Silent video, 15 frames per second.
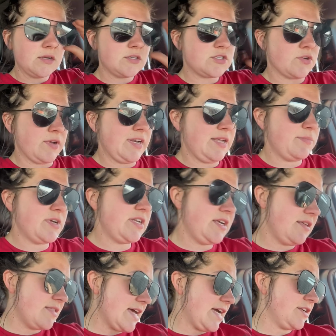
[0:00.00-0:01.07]
So
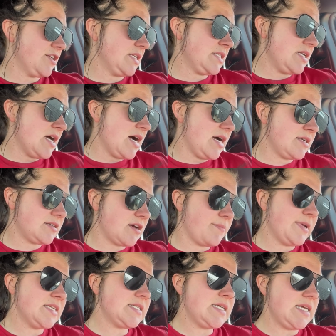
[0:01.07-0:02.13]
anybody that does not come
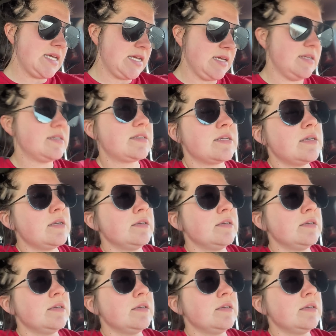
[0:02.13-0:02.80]
into heat,